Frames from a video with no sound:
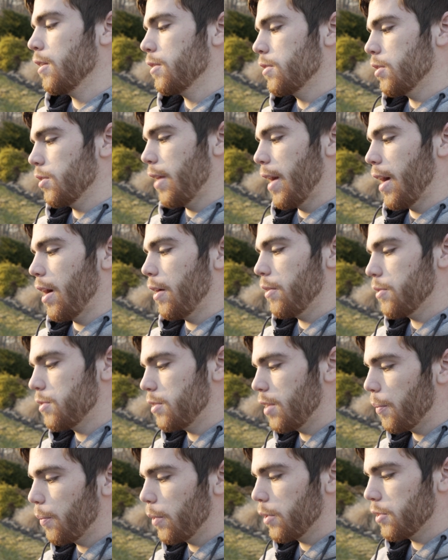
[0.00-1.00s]
So now
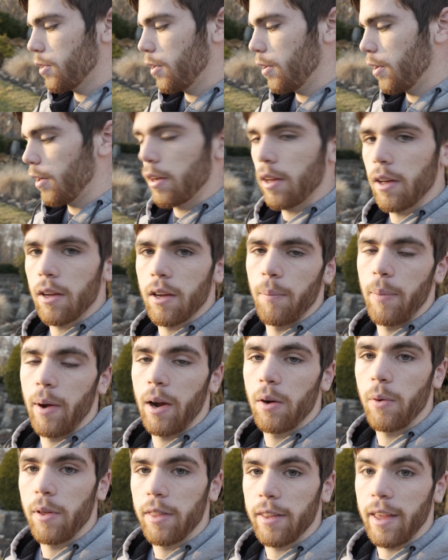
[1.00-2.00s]
those numbers are
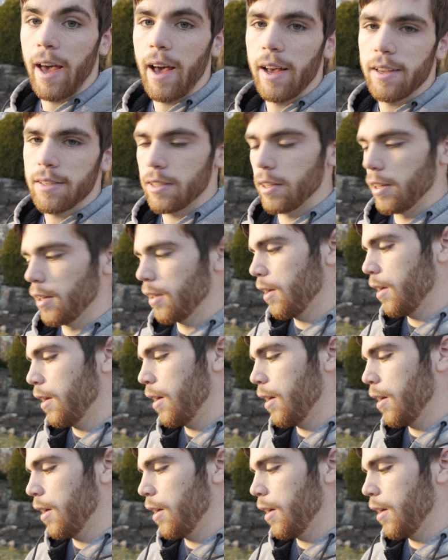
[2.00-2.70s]
compared with gas.